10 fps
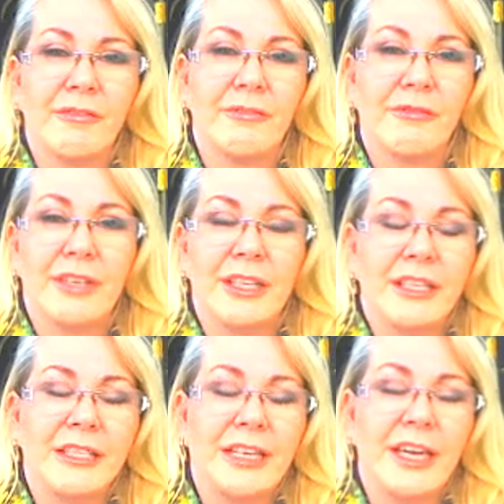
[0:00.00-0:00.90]

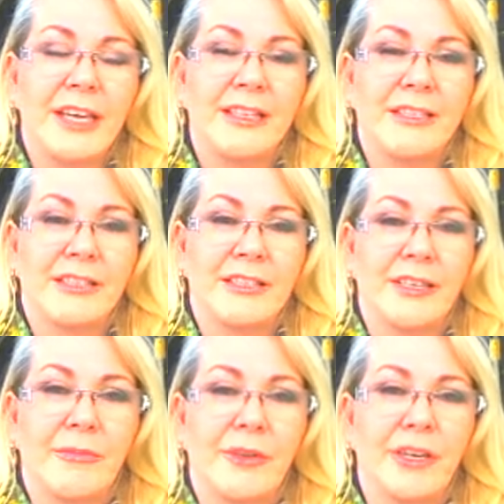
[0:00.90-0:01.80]
really take
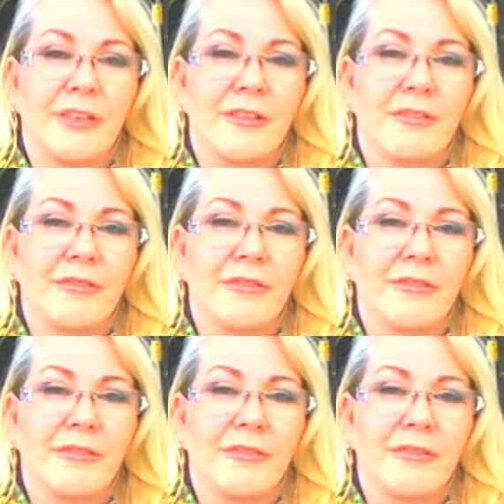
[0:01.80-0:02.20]
someone